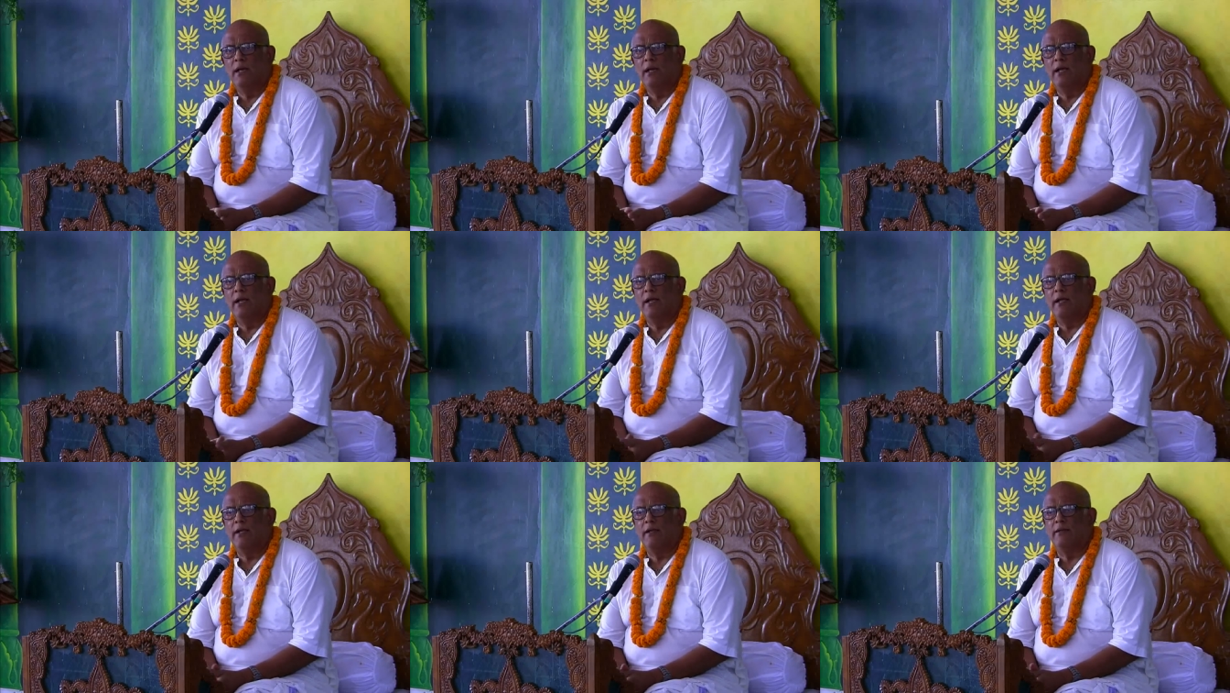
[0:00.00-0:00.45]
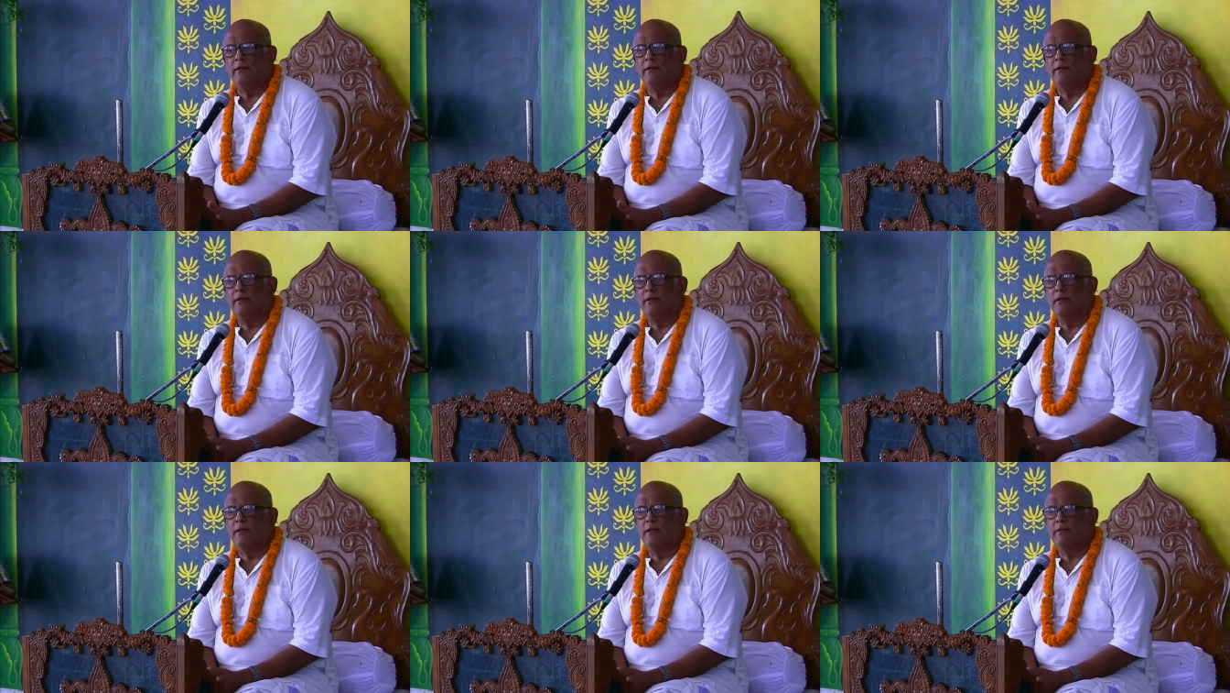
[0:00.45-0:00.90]

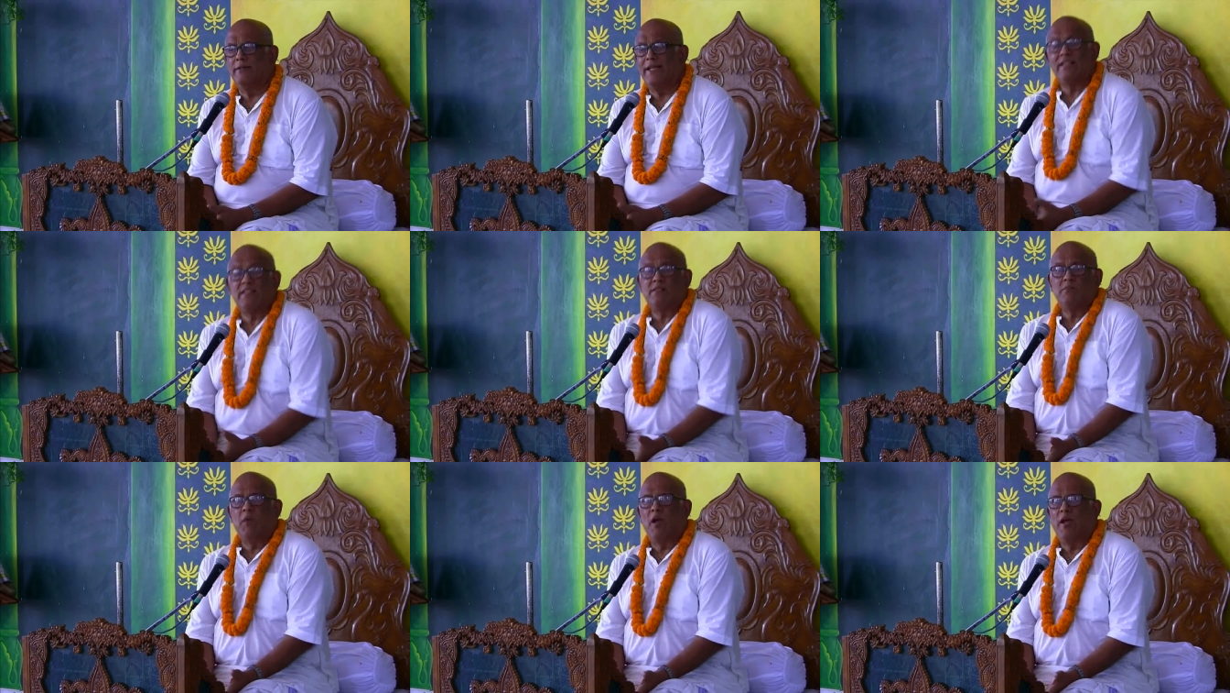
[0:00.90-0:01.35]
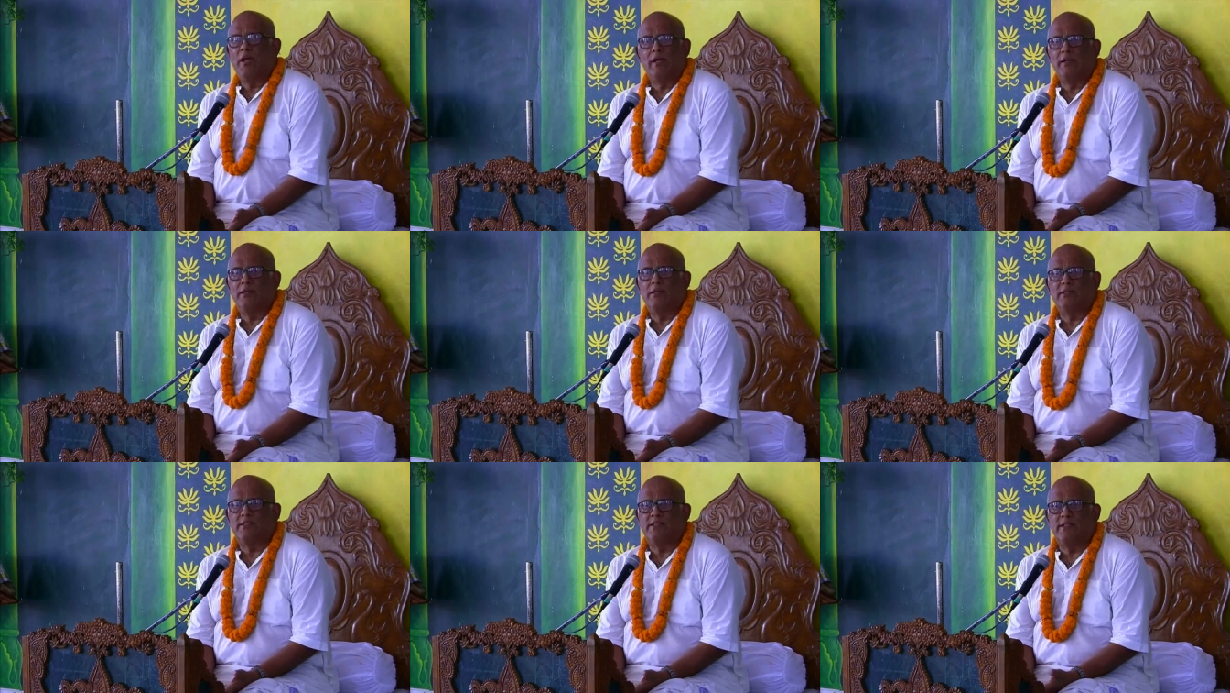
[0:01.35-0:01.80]
and uh, that's my
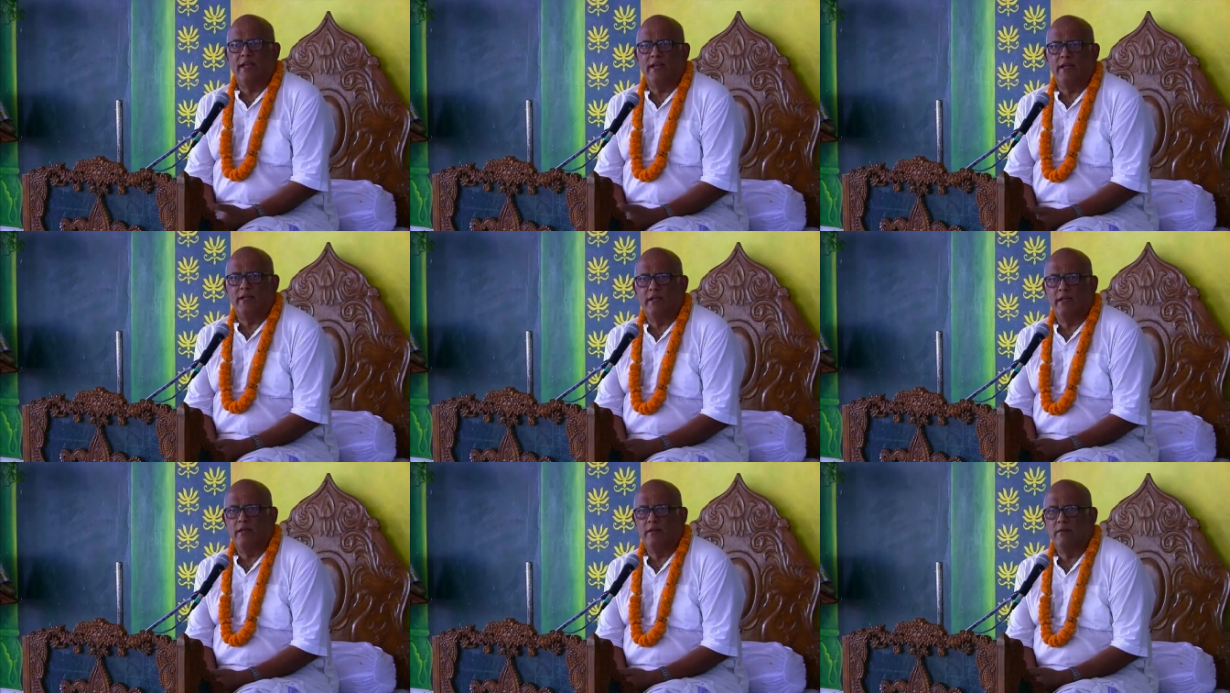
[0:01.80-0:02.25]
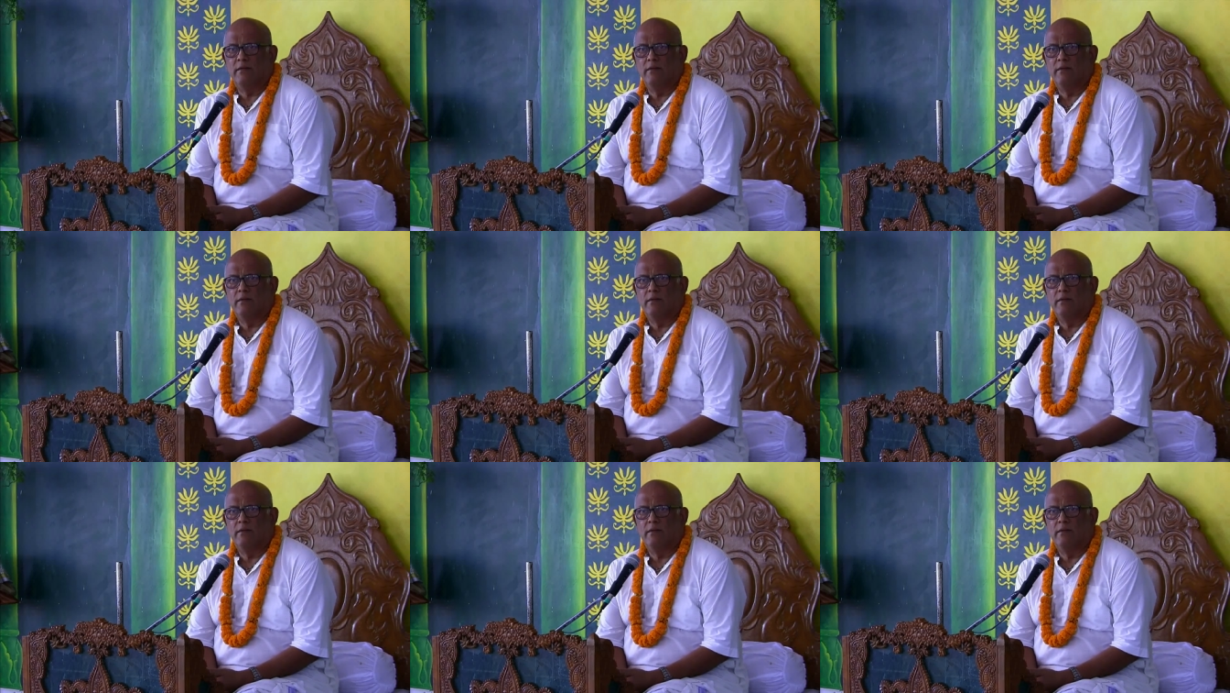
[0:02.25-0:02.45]
understanding.